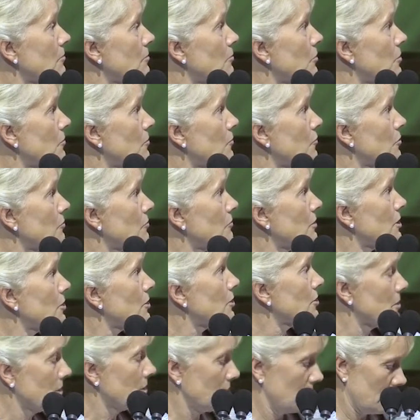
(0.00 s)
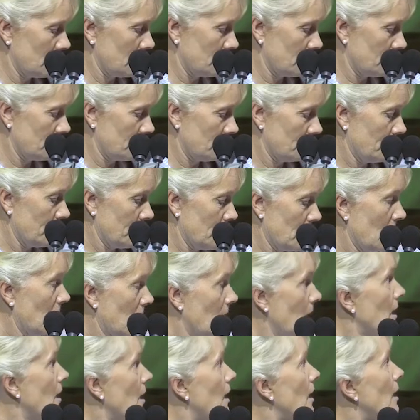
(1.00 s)
the bone formation here.
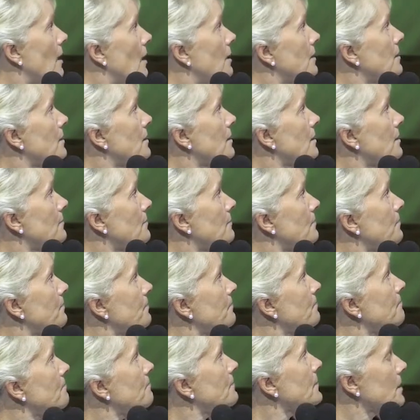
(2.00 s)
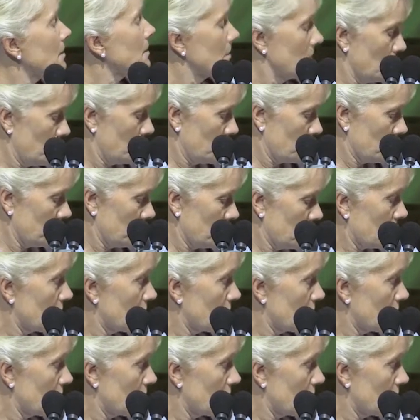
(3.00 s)
And what we